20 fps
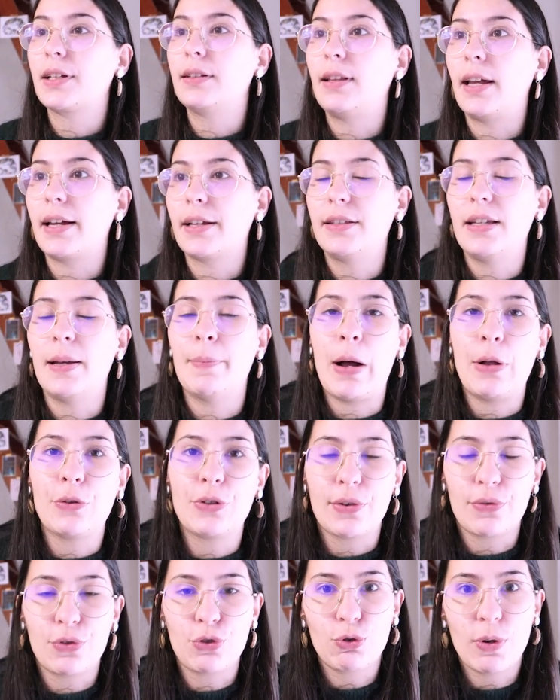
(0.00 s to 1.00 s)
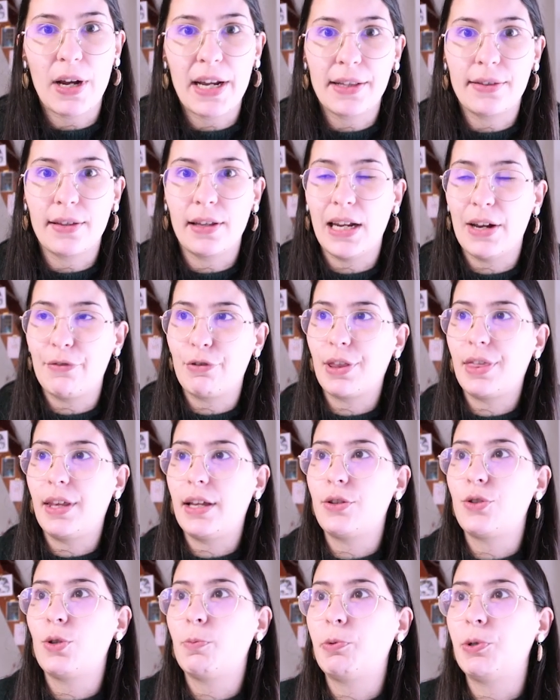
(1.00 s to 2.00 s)
like the amount of strength and
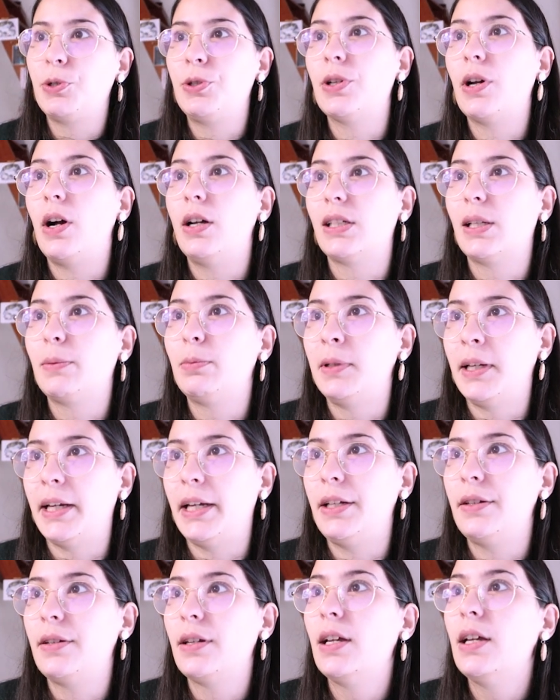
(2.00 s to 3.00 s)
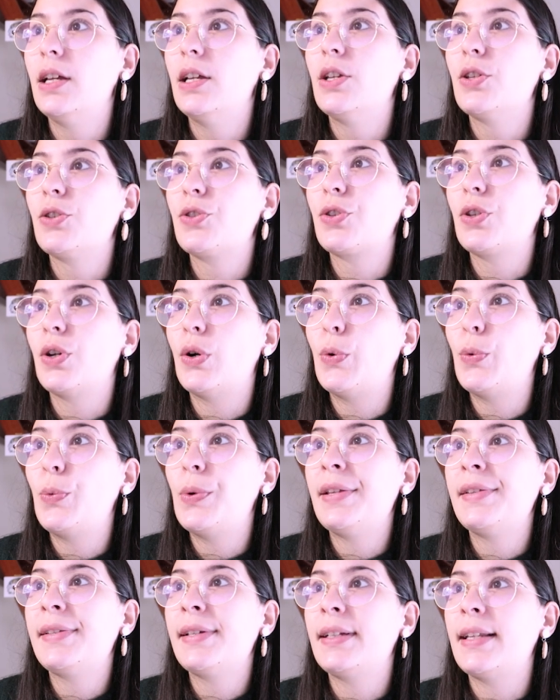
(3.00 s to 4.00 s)
everything to put on the blade. So
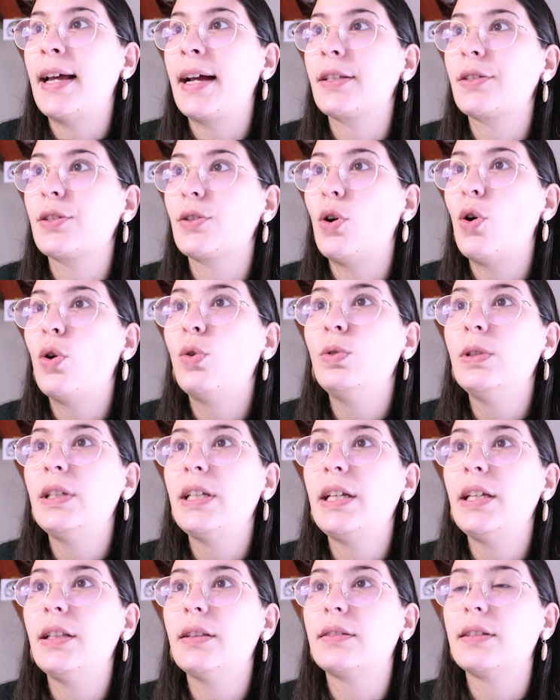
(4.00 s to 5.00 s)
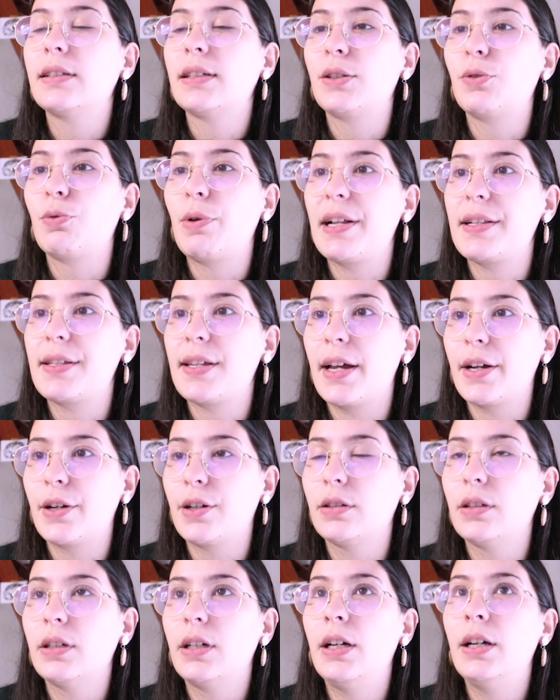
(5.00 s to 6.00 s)
we select only the
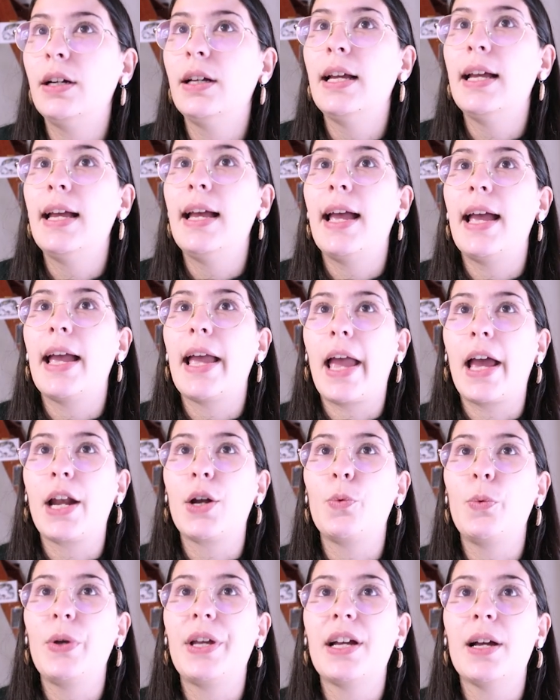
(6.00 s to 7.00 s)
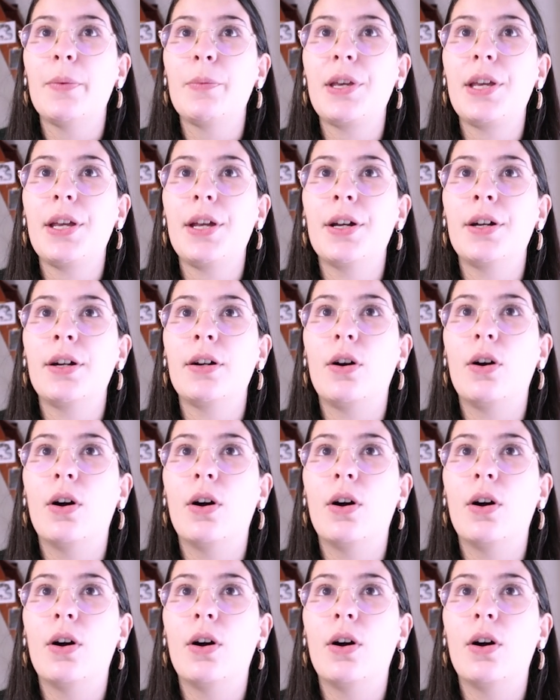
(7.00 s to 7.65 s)
rectangular, and we come here